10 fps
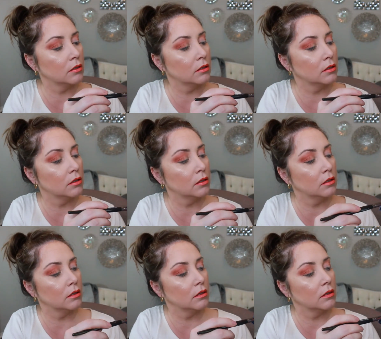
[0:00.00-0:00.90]

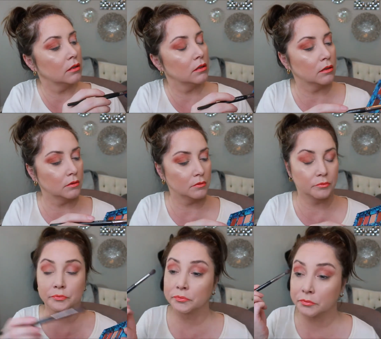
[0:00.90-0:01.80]

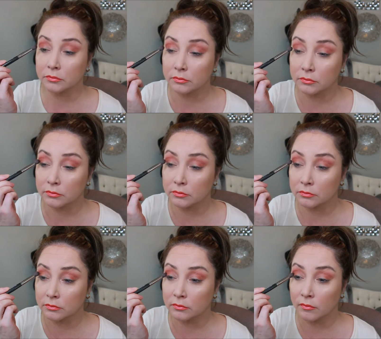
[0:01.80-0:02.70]

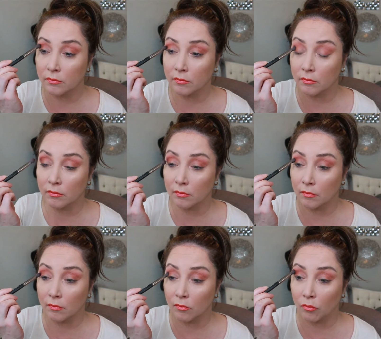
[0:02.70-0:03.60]

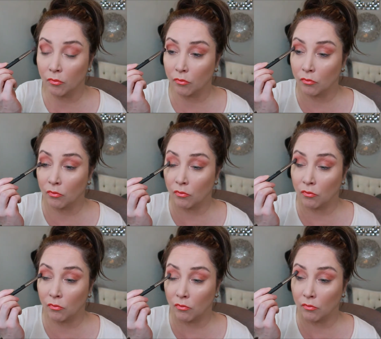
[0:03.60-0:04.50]

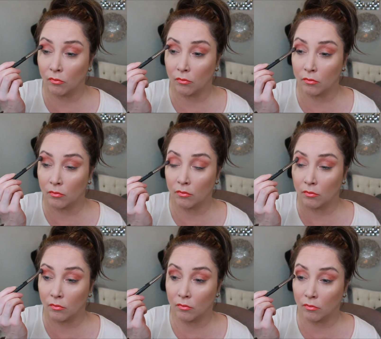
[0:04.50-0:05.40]

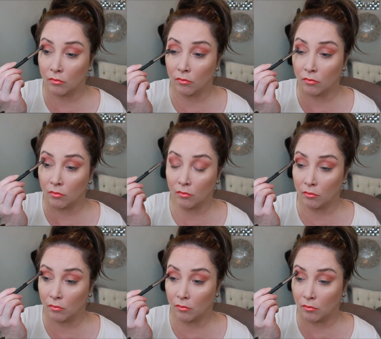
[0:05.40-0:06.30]

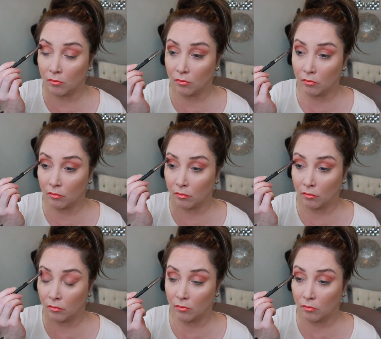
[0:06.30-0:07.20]

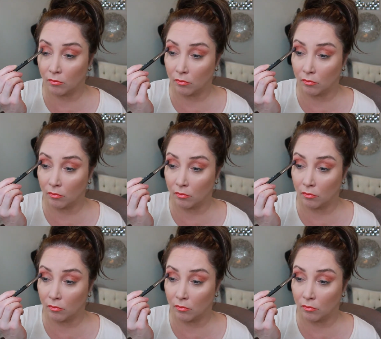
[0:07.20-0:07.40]
[no speech]